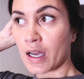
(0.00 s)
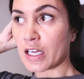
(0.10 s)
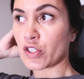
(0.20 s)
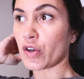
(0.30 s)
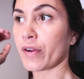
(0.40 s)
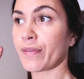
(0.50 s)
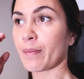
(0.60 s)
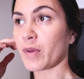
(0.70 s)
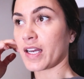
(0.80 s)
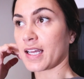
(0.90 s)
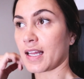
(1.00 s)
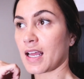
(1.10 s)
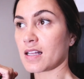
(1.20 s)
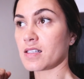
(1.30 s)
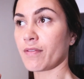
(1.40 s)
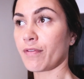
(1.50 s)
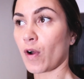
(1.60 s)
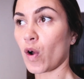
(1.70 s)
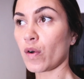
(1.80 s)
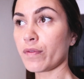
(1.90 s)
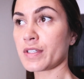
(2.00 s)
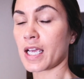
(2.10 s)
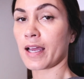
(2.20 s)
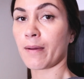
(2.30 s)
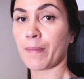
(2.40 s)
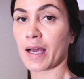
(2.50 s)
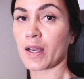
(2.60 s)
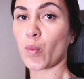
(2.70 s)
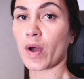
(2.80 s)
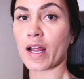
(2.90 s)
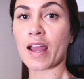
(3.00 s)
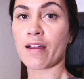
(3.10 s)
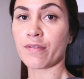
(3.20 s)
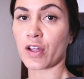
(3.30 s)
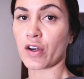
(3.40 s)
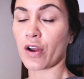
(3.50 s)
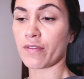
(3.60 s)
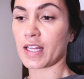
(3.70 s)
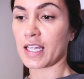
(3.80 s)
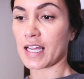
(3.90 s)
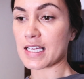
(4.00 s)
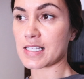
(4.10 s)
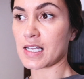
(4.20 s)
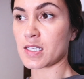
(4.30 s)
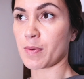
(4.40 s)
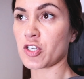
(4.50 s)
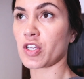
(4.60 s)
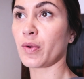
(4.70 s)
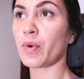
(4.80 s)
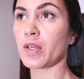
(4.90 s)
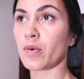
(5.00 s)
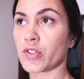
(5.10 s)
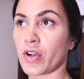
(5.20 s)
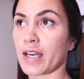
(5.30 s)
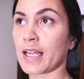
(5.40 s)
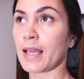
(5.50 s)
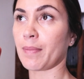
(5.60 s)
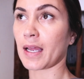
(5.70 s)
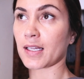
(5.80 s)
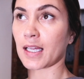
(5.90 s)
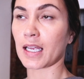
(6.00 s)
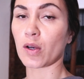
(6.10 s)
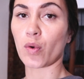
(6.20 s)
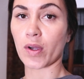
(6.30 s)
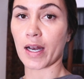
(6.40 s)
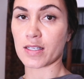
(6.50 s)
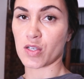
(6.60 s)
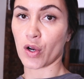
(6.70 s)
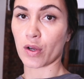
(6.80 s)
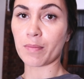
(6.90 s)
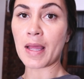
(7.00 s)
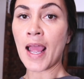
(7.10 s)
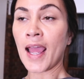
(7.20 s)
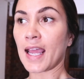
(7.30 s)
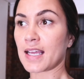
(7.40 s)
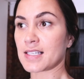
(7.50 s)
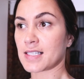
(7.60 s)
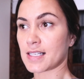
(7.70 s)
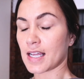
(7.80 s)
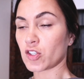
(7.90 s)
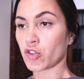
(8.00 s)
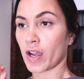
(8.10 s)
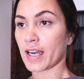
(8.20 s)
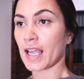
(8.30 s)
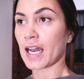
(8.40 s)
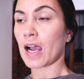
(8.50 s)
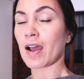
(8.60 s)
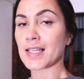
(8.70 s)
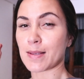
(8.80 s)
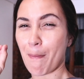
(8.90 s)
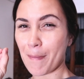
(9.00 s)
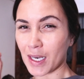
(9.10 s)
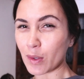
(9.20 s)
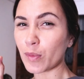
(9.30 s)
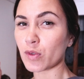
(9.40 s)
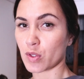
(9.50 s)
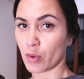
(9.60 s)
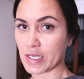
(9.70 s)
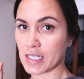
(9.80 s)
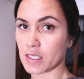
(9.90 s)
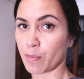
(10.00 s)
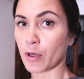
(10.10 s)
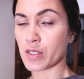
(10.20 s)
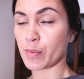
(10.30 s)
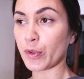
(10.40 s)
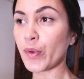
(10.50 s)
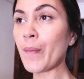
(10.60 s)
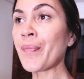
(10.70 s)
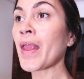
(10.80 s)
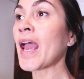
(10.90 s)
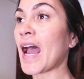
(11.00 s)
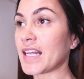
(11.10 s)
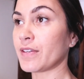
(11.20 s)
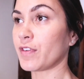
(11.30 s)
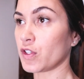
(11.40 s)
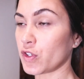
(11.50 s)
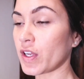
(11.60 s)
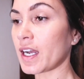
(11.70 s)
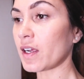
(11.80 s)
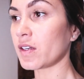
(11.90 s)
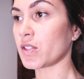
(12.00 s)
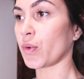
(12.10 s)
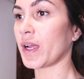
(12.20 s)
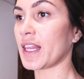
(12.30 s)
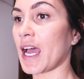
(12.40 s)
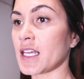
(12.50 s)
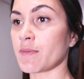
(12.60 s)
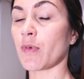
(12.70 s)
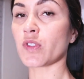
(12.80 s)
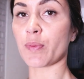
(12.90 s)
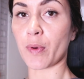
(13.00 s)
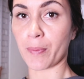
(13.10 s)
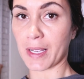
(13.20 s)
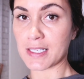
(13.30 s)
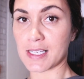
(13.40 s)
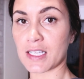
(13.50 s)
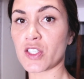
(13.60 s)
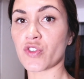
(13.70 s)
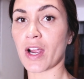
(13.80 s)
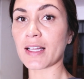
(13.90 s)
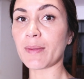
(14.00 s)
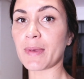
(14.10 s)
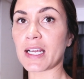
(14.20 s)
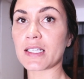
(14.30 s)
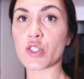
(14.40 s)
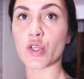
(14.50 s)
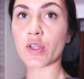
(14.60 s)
I don't know if I'm gonna get the kids involved, but what I have learned over the years, especially when you're trying to keep a clean, organized home, is try to get out as minimal toys as possible. And if you do get out a toy that has multiple pieces, try limit it to